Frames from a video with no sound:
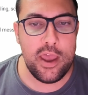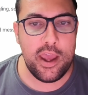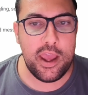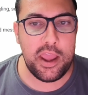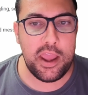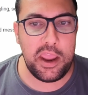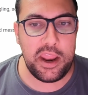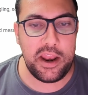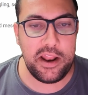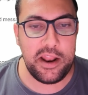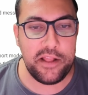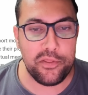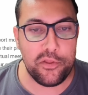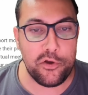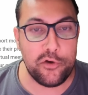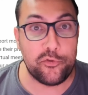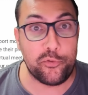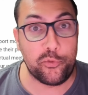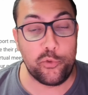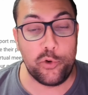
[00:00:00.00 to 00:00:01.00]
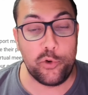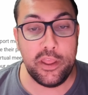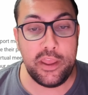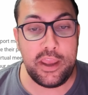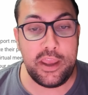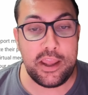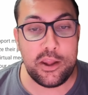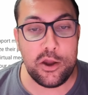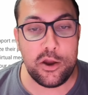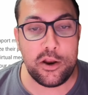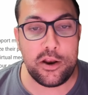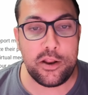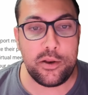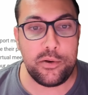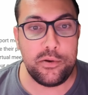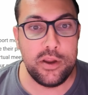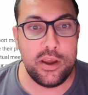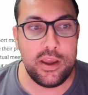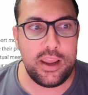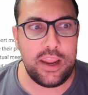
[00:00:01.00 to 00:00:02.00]
it looks really good and
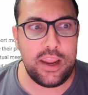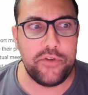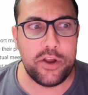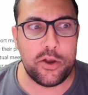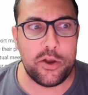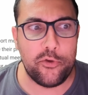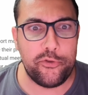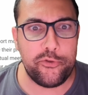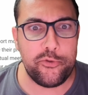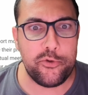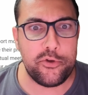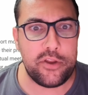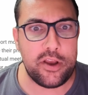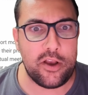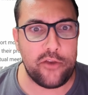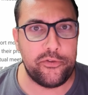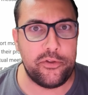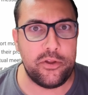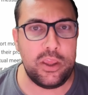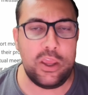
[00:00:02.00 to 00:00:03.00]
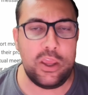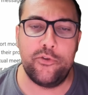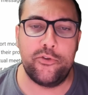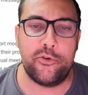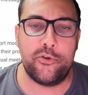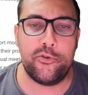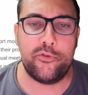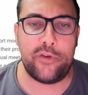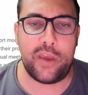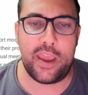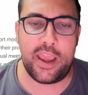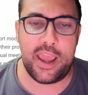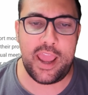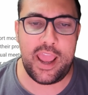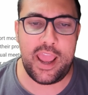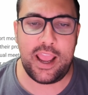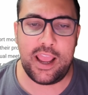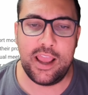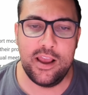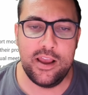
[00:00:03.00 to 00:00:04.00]
even goes through and tells the user saying,
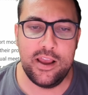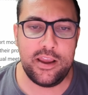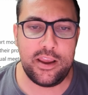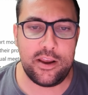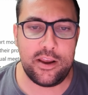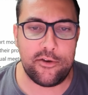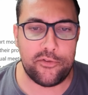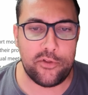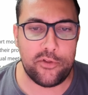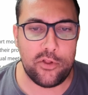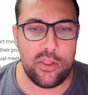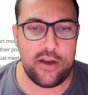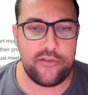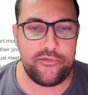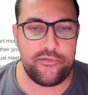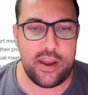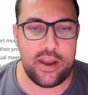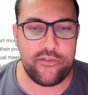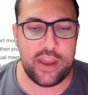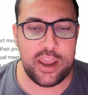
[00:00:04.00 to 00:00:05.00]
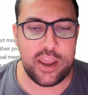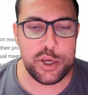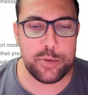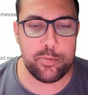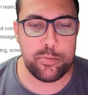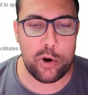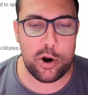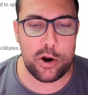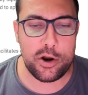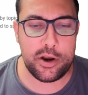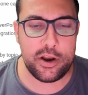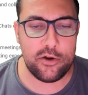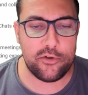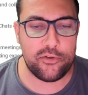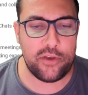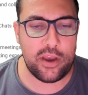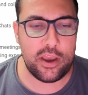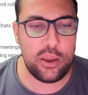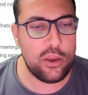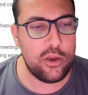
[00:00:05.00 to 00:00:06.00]
hey, here's the left navigation bar, and here's how
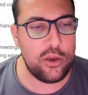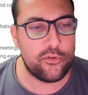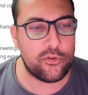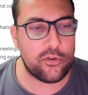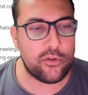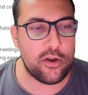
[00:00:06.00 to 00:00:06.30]
you use stuff,